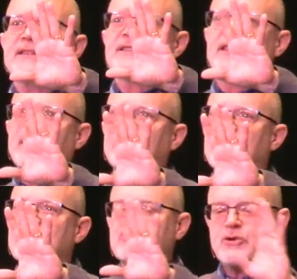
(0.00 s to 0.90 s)
it's the
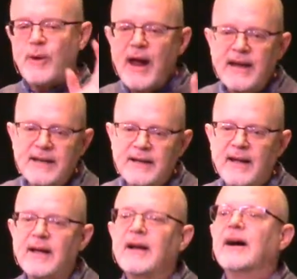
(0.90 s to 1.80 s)

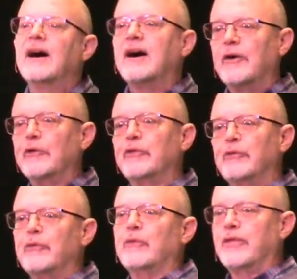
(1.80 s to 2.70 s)
train
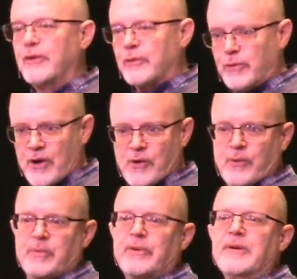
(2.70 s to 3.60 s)
of the
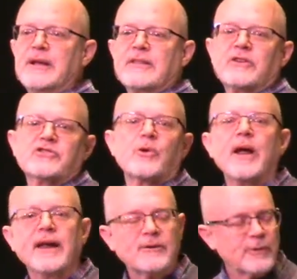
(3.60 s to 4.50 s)
robe. The
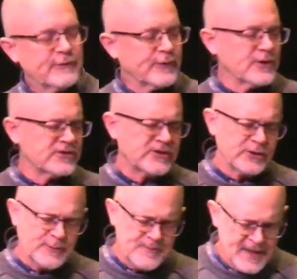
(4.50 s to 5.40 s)
train refers
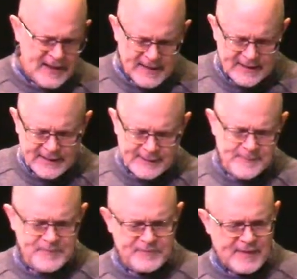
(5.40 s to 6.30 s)
to
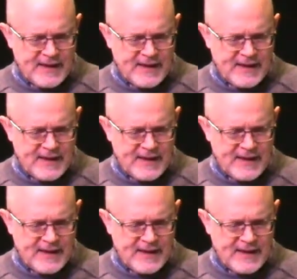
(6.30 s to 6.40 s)
um,